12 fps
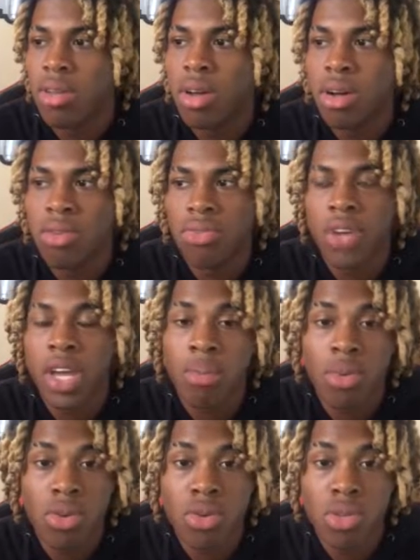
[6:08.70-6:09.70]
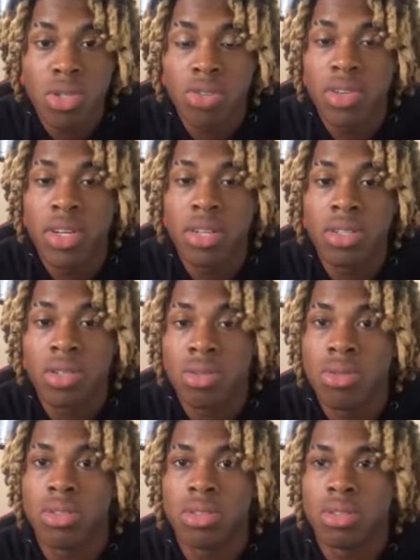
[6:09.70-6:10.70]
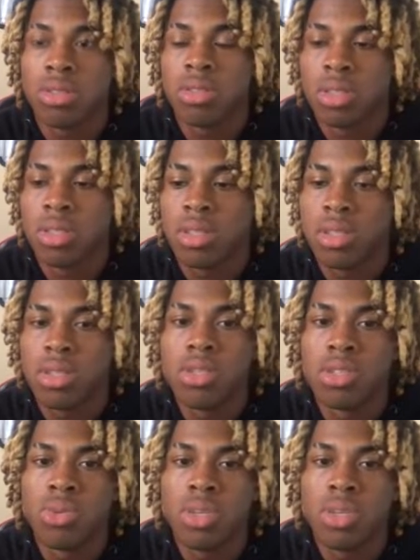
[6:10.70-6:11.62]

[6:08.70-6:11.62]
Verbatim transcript: uh, FAMU was over there too. So it was a